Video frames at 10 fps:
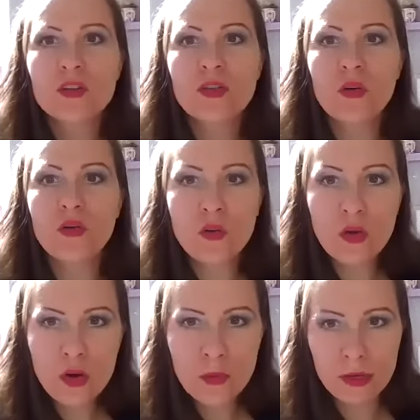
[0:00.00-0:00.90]
So
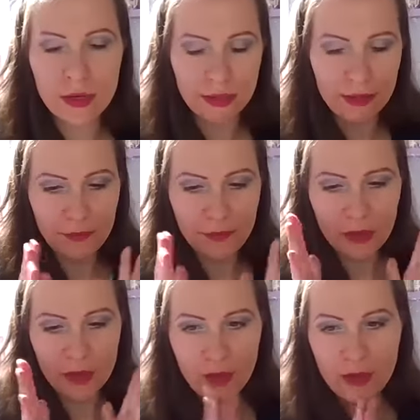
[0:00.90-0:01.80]
normally
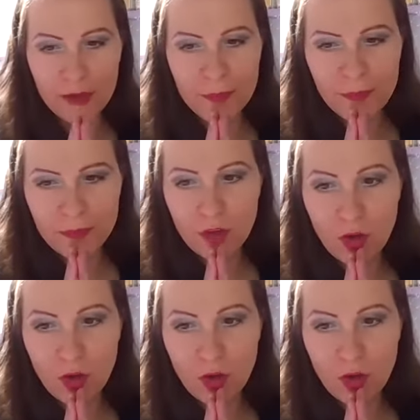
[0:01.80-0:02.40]
um,